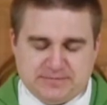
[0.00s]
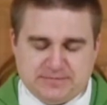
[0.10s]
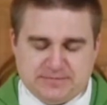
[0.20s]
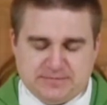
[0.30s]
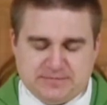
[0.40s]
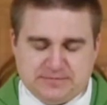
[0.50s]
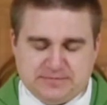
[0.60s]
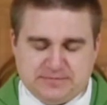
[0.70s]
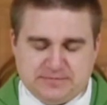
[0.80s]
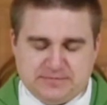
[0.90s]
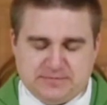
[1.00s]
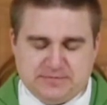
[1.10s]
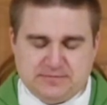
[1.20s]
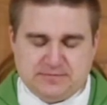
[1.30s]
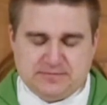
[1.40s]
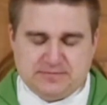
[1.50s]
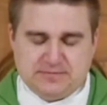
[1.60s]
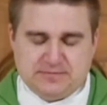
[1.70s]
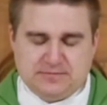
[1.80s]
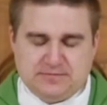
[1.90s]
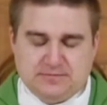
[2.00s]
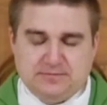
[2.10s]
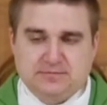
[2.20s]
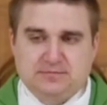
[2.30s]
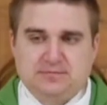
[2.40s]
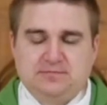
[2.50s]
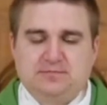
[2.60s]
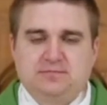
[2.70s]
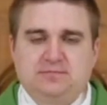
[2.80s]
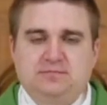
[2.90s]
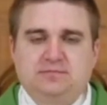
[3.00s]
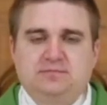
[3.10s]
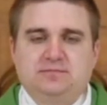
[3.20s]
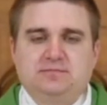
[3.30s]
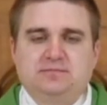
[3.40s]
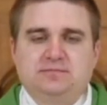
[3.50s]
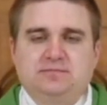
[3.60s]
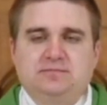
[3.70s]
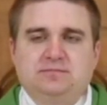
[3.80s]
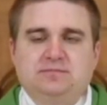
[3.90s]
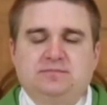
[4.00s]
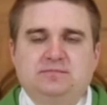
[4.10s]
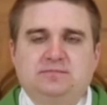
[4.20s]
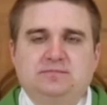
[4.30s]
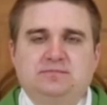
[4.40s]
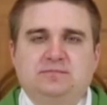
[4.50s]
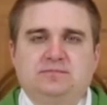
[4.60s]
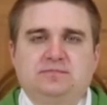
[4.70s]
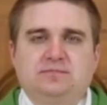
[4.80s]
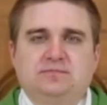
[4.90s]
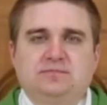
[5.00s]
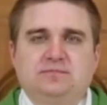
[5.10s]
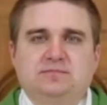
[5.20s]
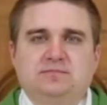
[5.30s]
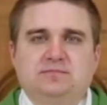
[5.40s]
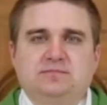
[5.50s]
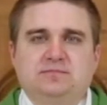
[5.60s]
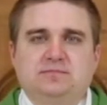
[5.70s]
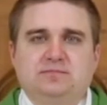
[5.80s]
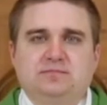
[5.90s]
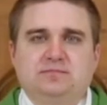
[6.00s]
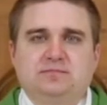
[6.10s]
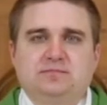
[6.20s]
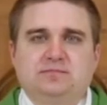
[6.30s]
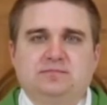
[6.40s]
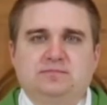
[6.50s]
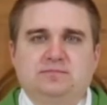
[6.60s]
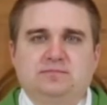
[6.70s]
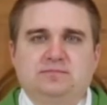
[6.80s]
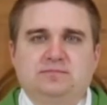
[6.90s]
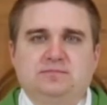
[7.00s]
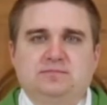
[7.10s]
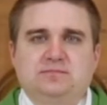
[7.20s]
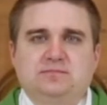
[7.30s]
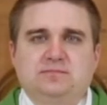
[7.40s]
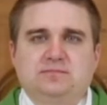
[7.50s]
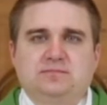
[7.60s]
Nothing is said.